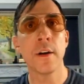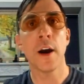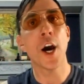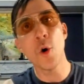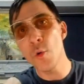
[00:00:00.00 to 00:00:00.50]

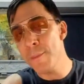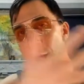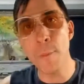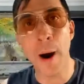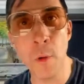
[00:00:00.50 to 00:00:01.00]
and all the
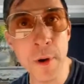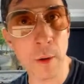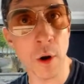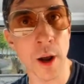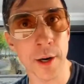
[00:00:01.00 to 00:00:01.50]
mobile
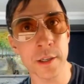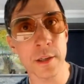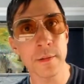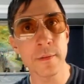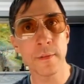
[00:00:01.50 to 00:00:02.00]

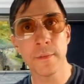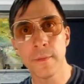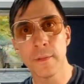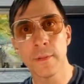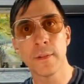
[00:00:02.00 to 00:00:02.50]
networks.
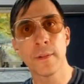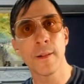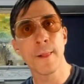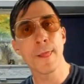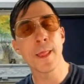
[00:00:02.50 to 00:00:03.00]

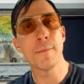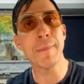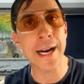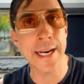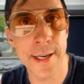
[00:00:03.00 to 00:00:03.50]

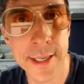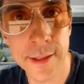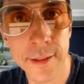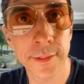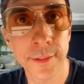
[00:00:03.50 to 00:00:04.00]
Mugging us.